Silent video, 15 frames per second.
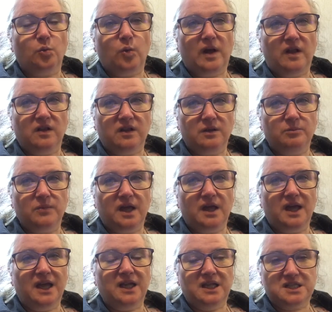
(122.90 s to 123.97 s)
welcome
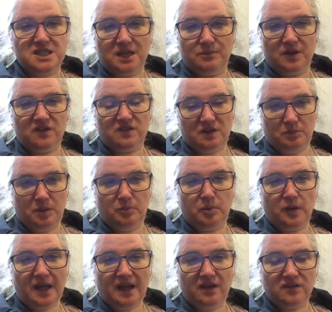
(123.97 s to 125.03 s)
anytime I see
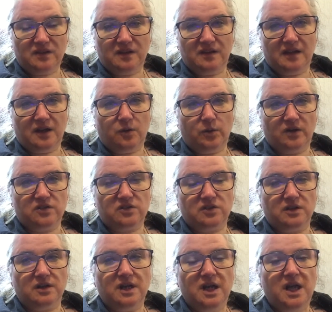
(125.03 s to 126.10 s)
people asking that
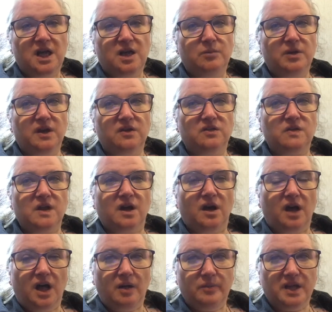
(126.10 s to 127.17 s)
question because the
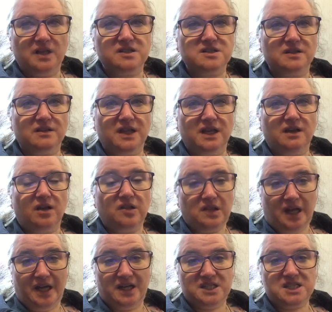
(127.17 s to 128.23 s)
comment that a
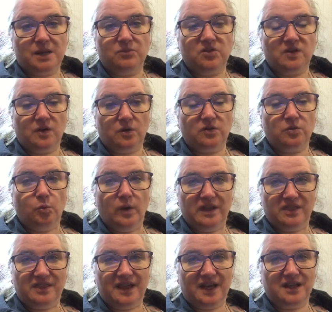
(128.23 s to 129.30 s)
lot of times goes
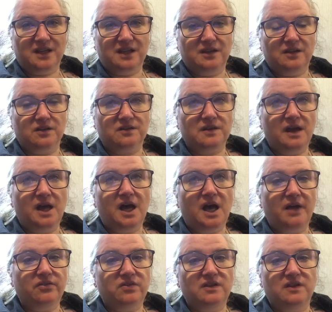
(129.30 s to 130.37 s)
with that is
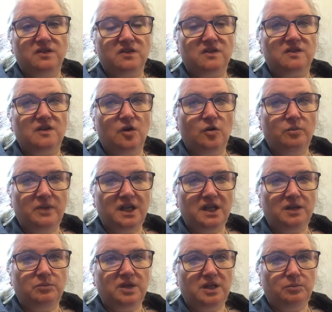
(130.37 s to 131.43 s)
I've seen so
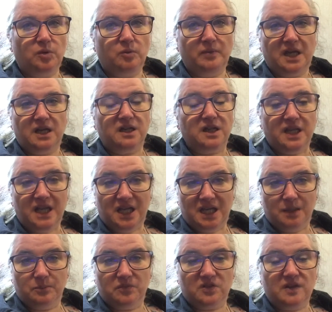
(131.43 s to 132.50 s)
many people make
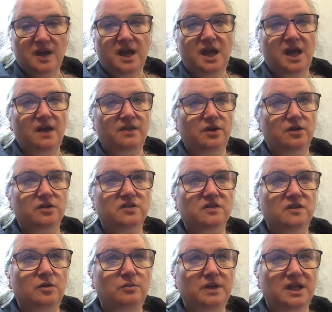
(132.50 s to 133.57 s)
claims and there are
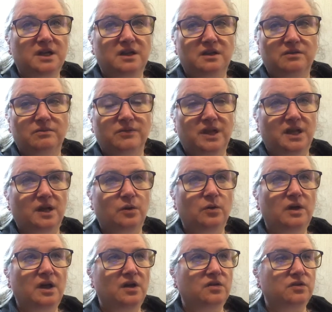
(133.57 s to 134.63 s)
so many, you know,
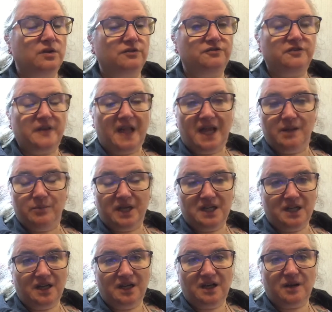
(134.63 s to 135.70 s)
sort of fly by
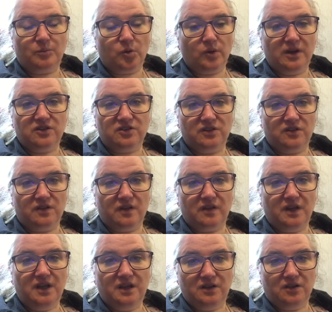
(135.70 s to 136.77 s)
night operations on
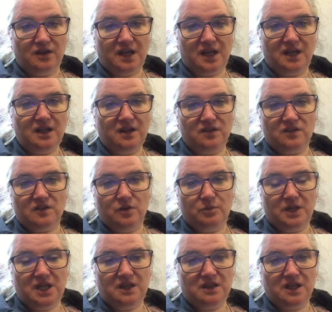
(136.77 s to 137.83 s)
the internet and so
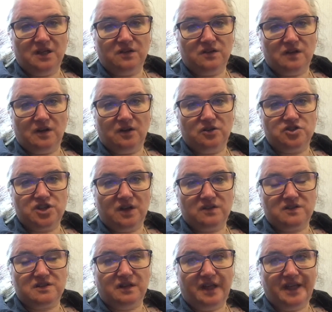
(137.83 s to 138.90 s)
many things that are
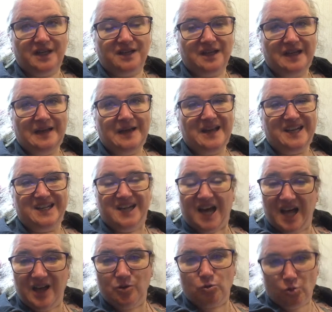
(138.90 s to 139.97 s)
just like
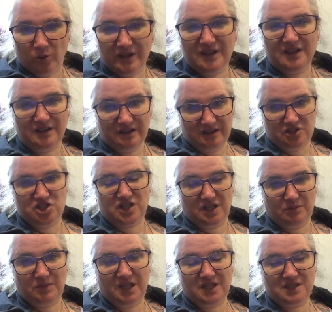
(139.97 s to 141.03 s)
not really
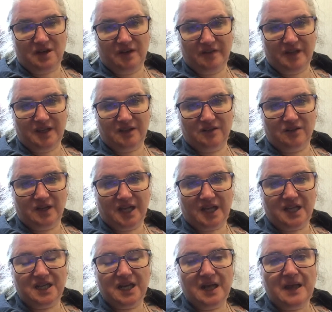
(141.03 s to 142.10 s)
legitimate on the
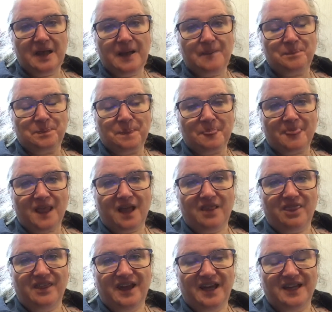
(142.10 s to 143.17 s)
internet,
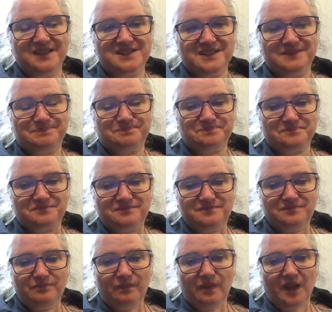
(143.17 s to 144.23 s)
that
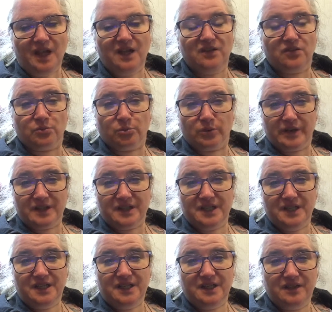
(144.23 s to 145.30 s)
it's
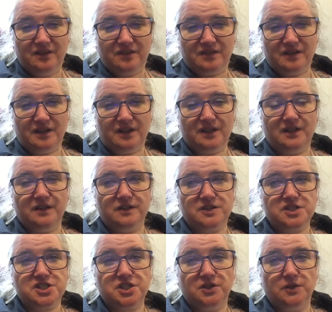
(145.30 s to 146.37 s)
really easy
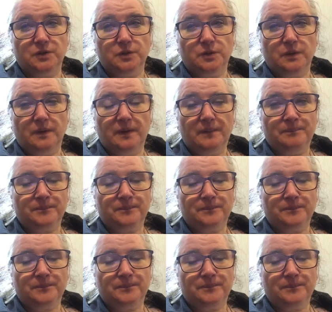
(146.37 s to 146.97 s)
to